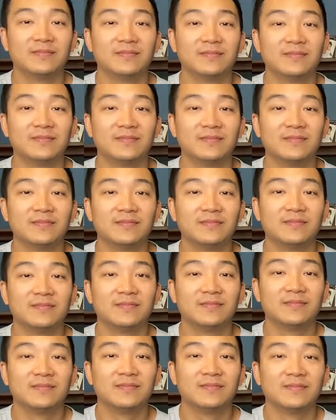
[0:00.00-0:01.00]

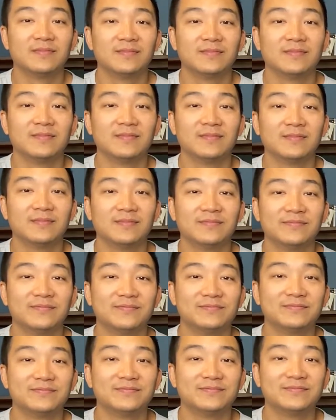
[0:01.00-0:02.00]

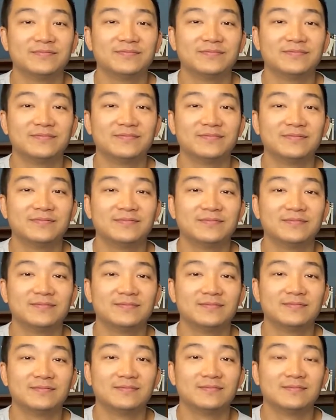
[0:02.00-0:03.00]

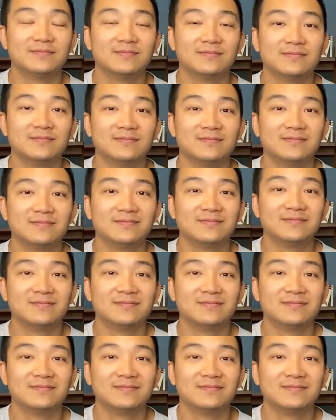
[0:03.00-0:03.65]
(not speaking)